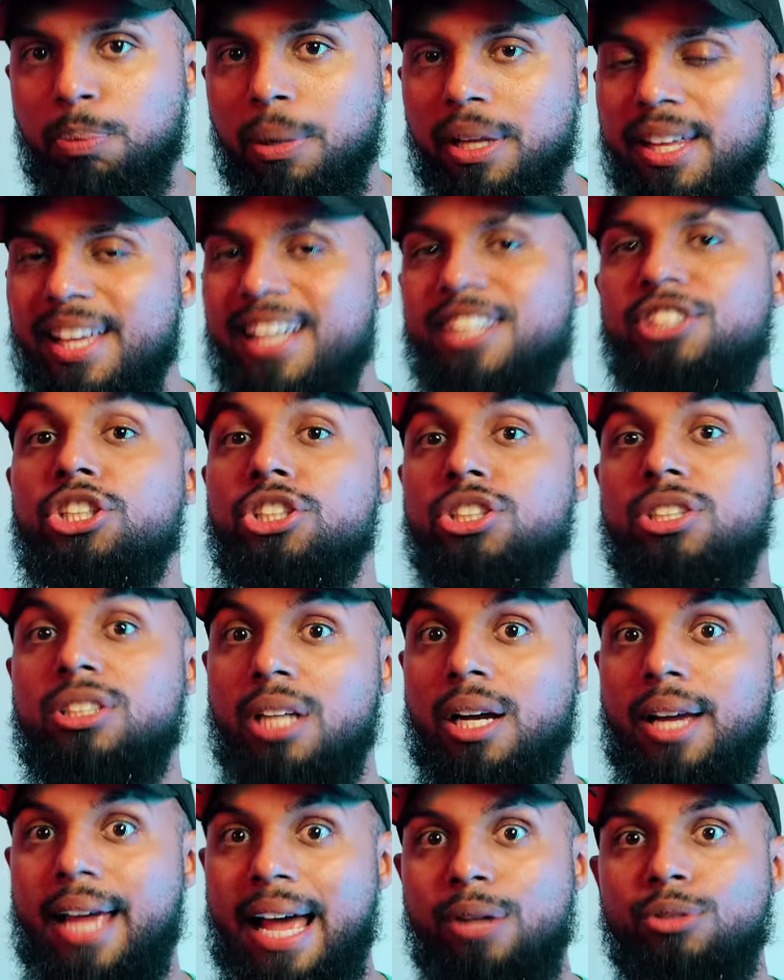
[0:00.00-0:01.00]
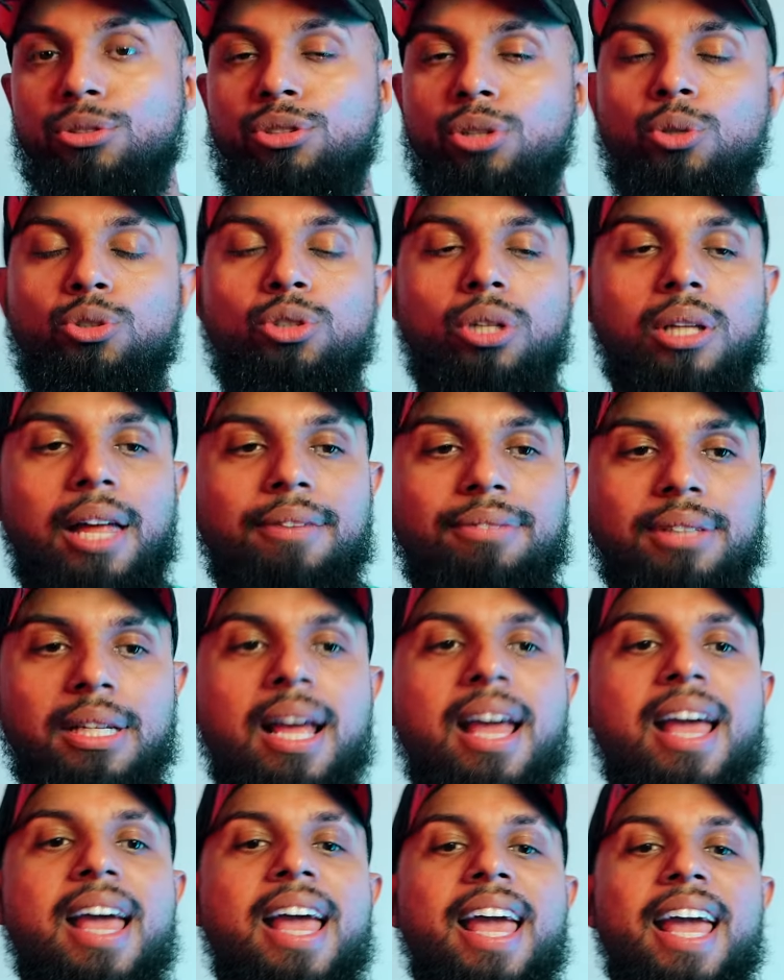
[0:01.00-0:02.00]
but it just stuck out in Soldier 11
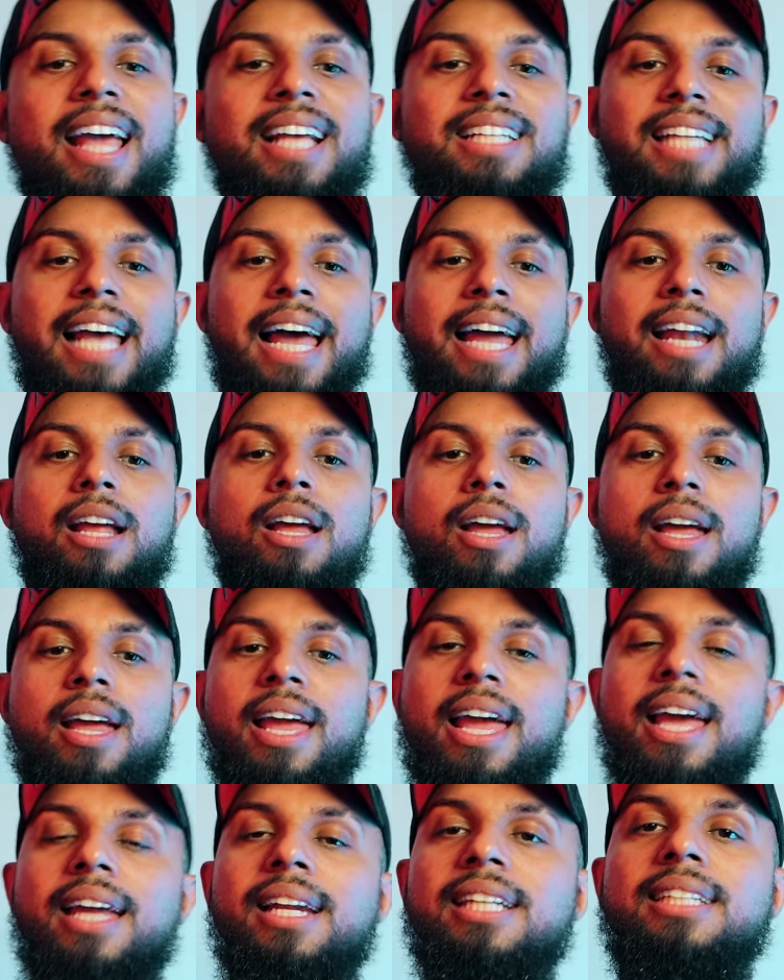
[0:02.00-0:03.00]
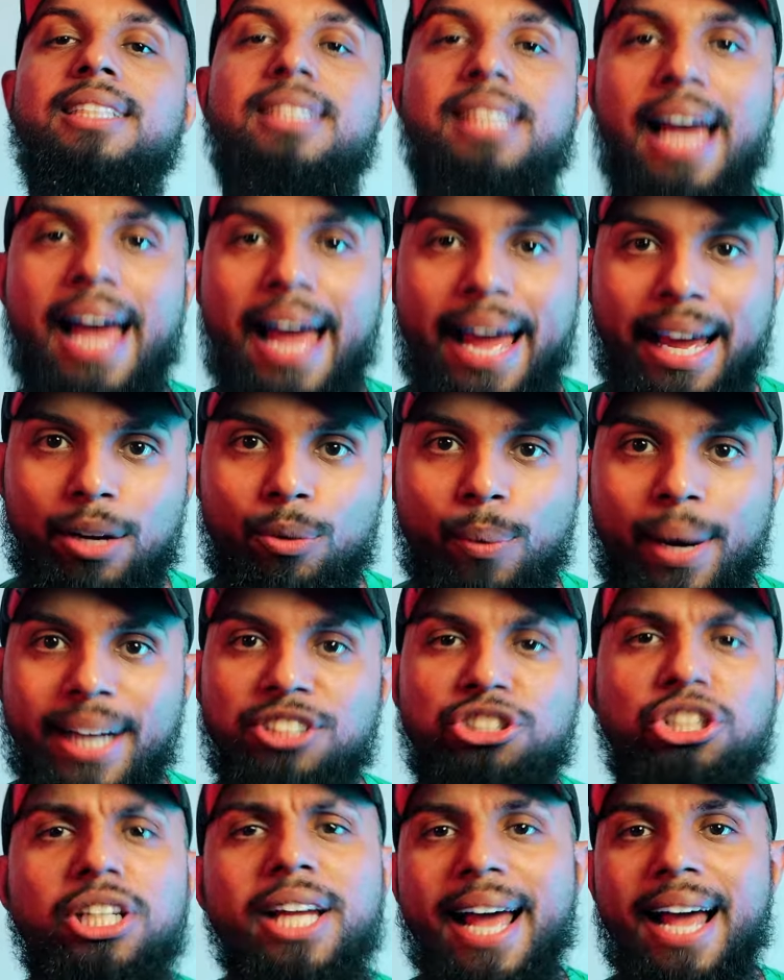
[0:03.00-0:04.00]
is that in attack,
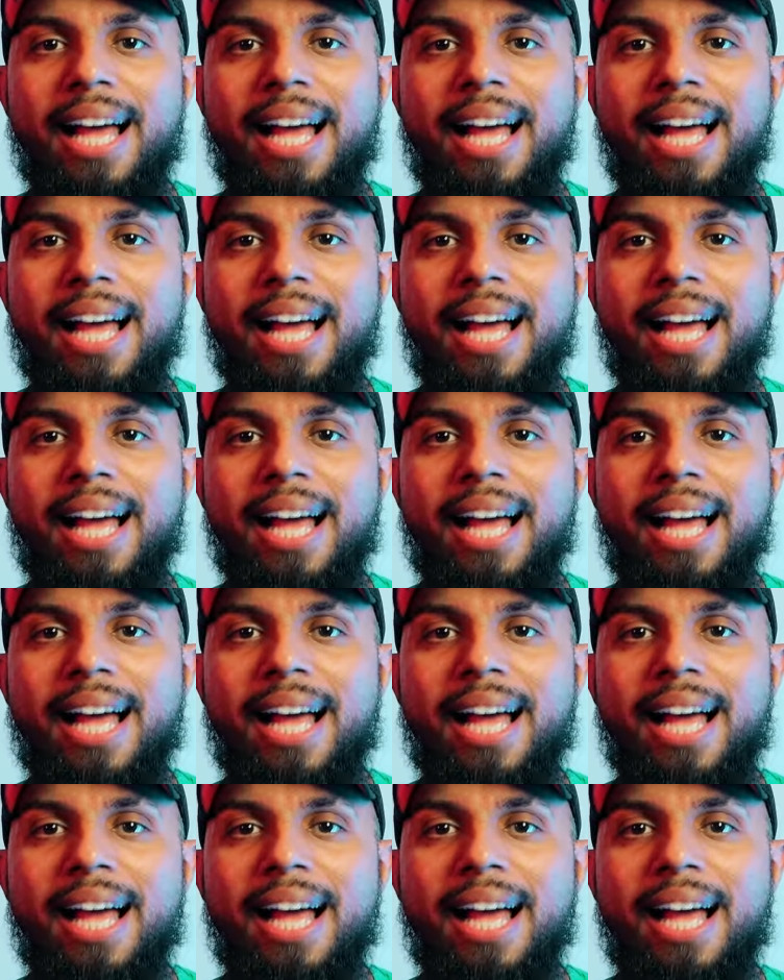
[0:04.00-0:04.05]
right? She